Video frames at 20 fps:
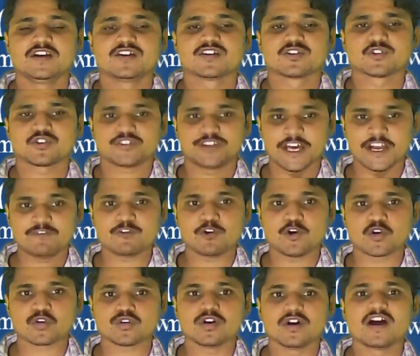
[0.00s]
So,
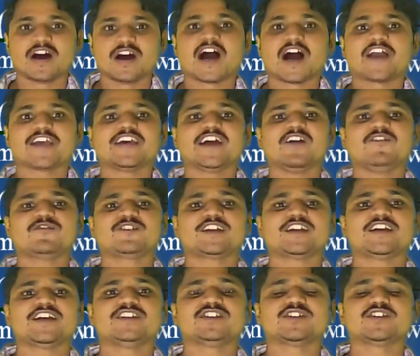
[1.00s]
therefore, I of
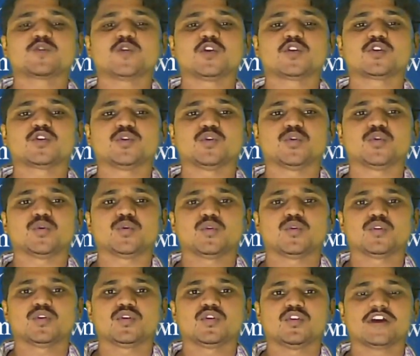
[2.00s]
t is equal
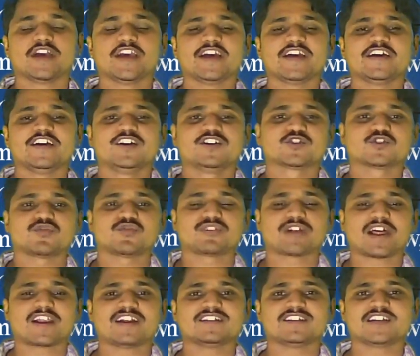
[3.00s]
to, okay, so for
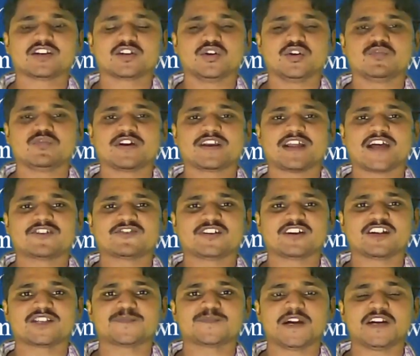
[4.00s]
RL circuit for natural
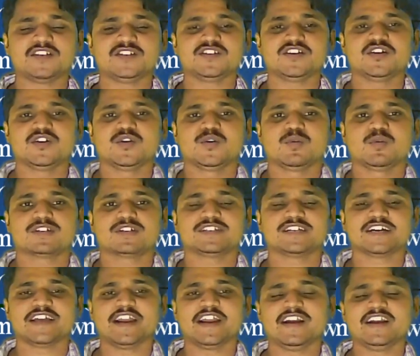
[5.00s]
response, what is the
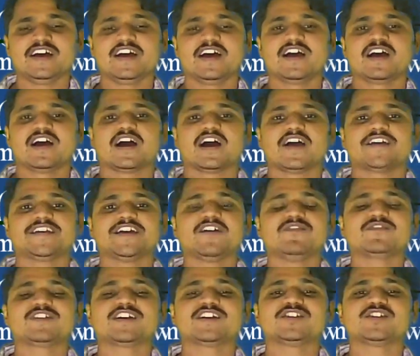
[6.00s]
current? I
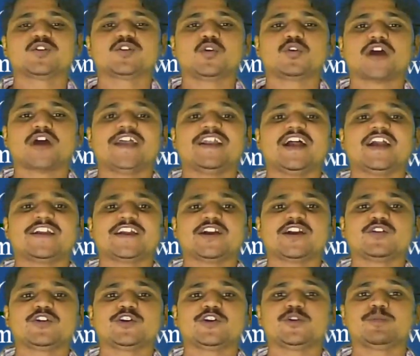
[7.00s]
of t is equal to I naught
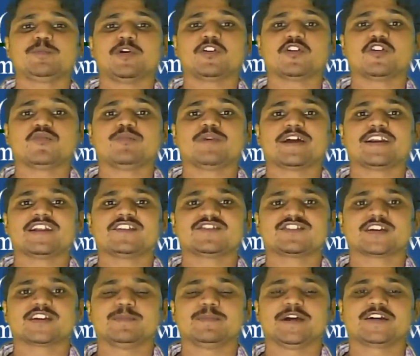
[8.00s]
into e to the power of minus
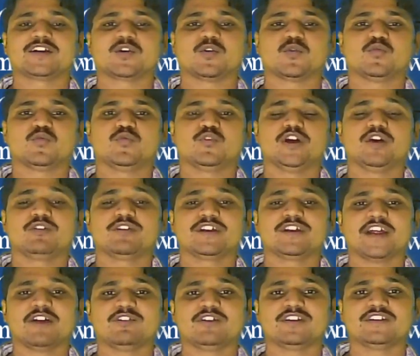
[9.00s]
t by tau. We have
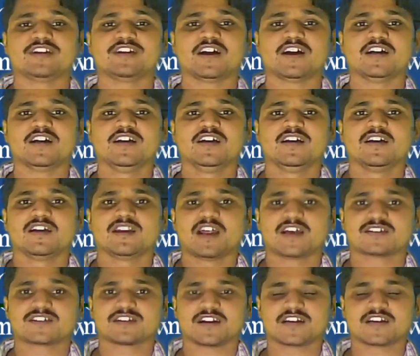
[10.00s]
derived in the
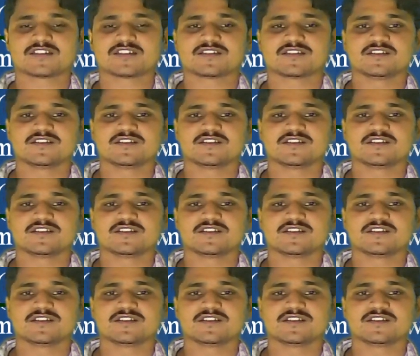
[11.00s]
last class.